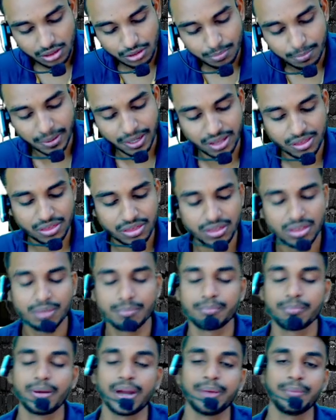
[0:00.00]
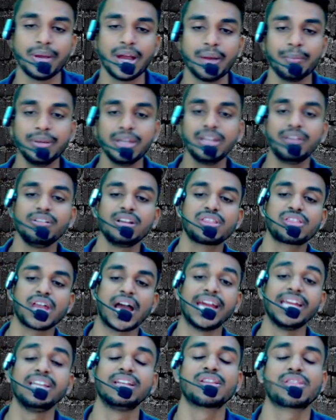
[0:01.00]
space. I mean, he will
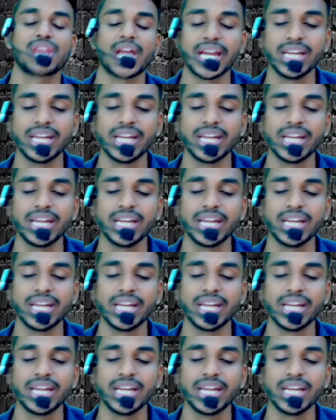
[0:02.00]
sign.